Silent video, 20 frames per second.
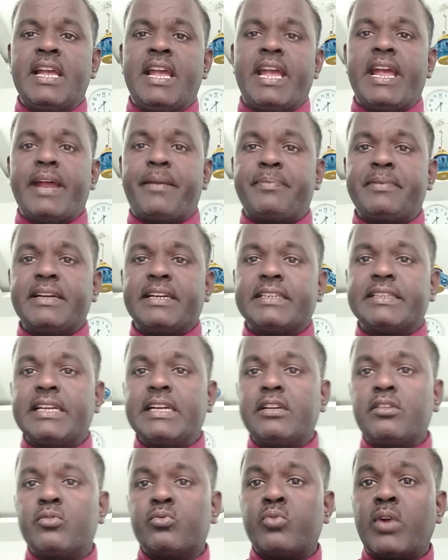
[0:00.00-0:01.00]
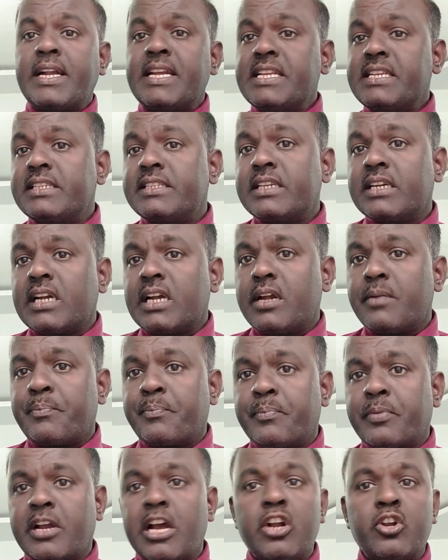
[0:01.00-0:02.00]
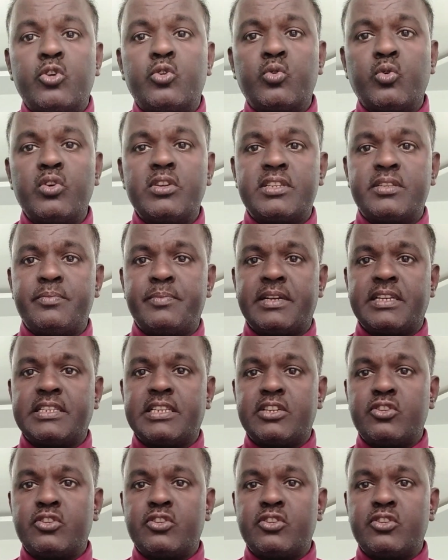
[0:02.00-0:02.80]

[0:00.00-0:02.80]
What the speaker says: After that, what is the controls measure?